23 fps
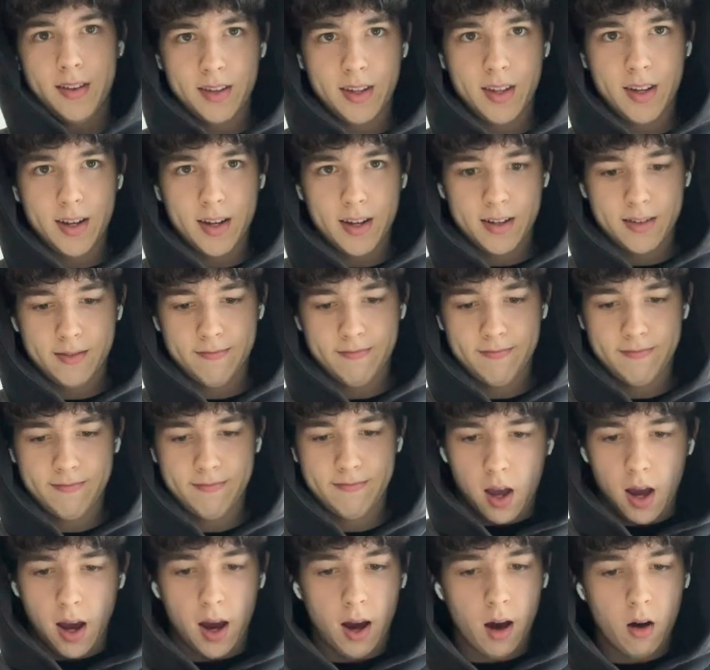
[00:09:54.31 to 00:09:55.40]
Yeah.
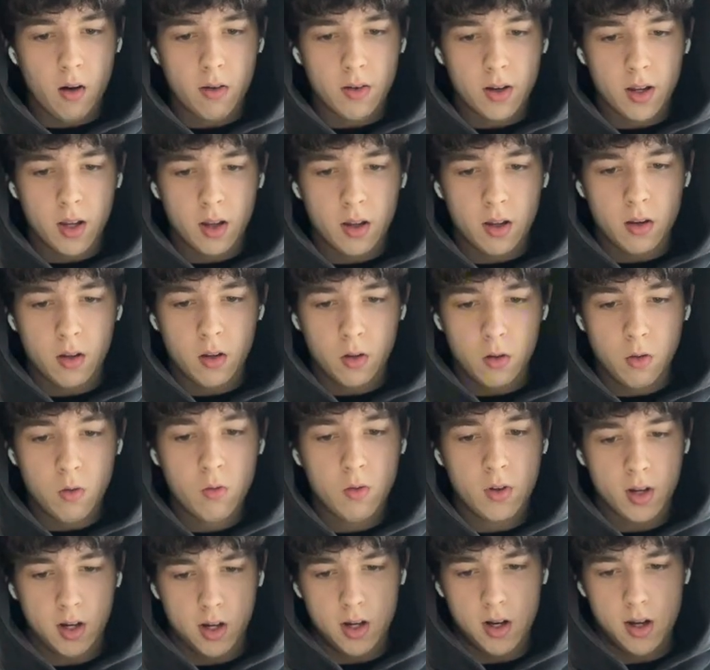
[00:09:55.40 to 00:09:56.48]
How did you
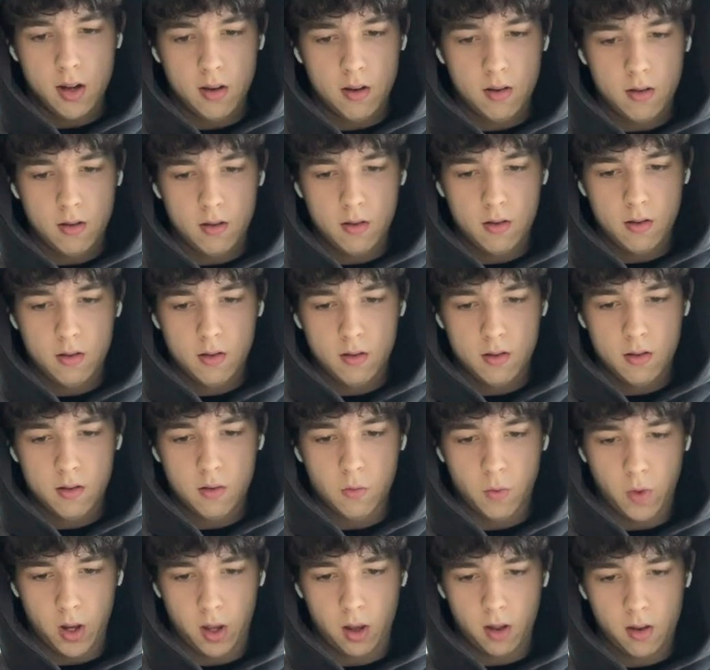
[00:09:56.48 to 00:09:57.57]
cut
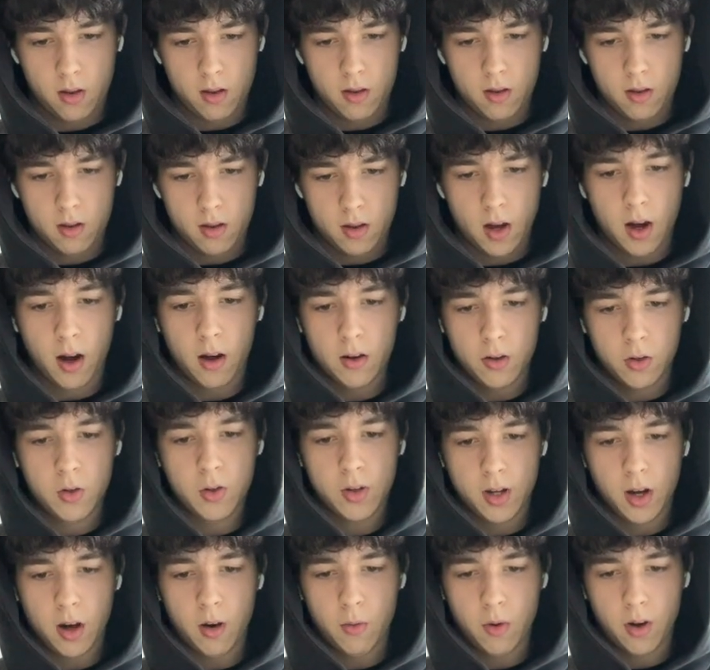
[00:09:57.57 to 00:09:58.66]
weight? How did you
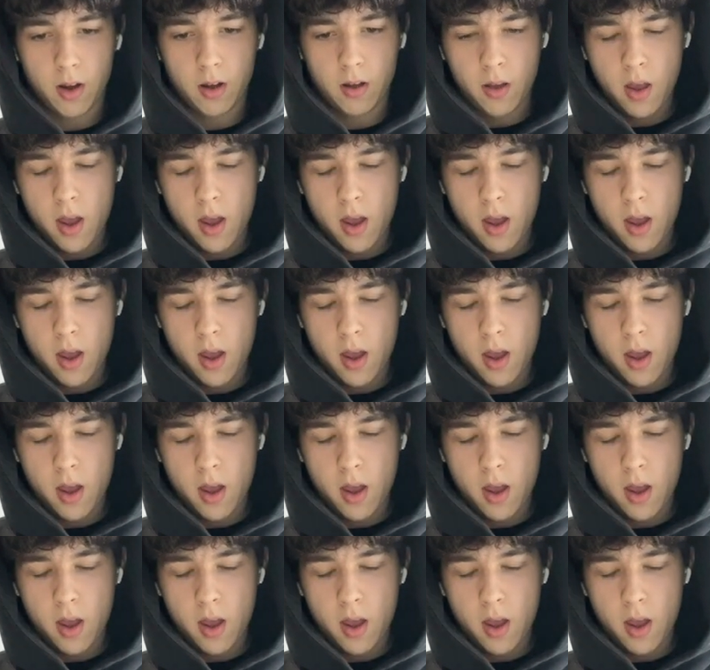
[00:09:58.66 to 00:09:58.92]
cut weight?